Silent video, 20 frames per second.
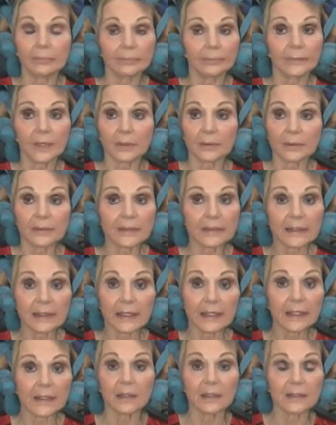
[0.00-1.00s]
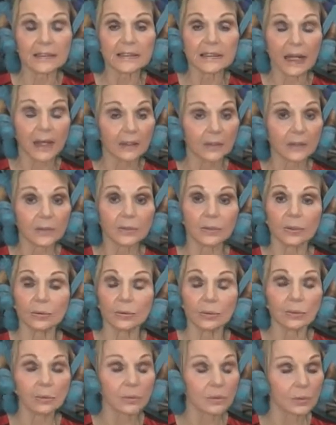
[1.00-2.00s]
those heat styling
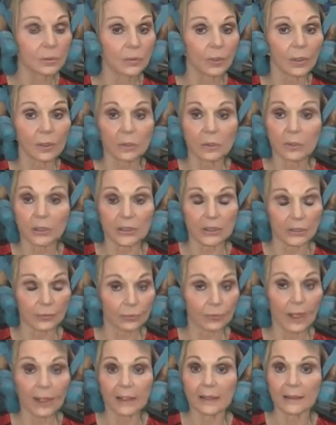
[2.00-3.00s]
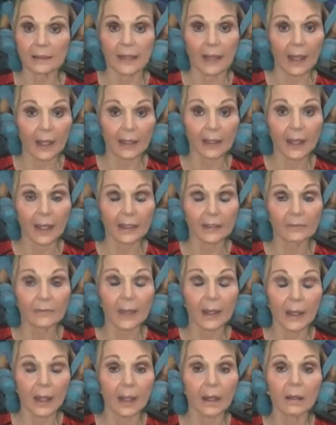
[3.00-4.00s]
tools were just wrecking the heck out of
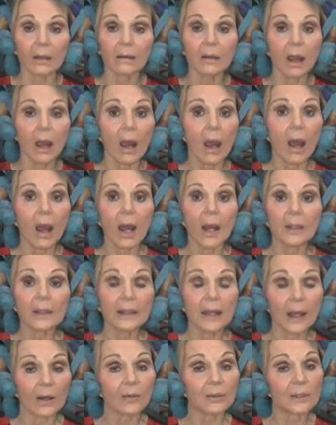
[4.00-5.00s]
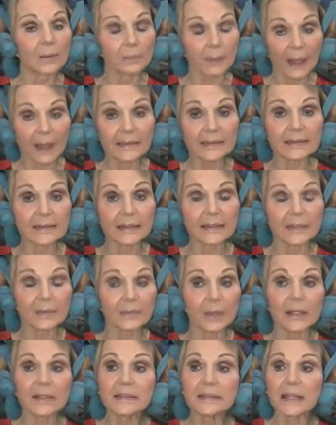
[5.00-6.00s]
my hair. Now in the past 6
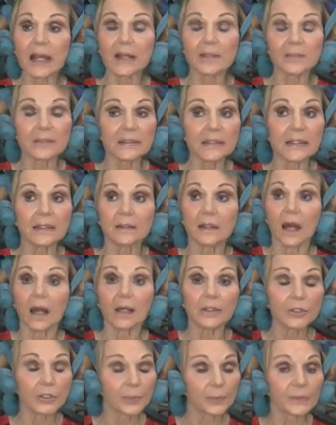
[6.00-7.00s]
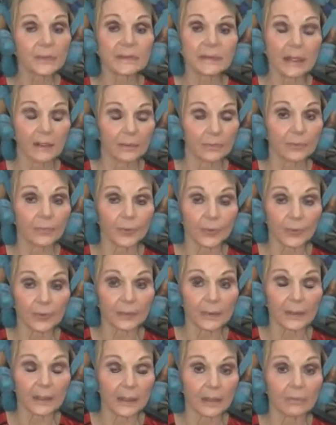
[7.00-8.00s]
months, I've seen 100%
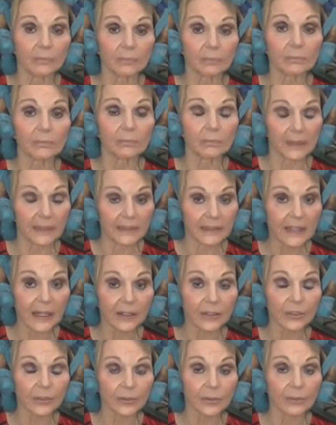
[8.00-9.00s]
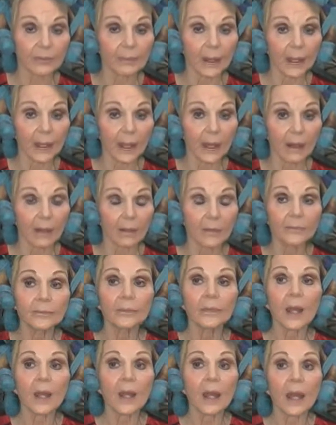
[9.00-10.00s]
improvement in the texture of my hair,
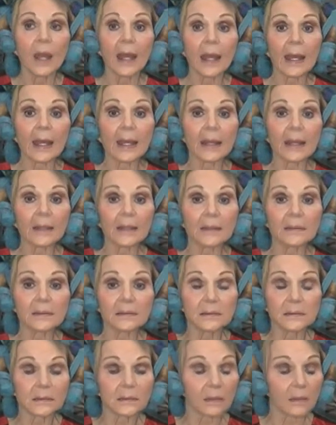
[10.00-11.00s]
and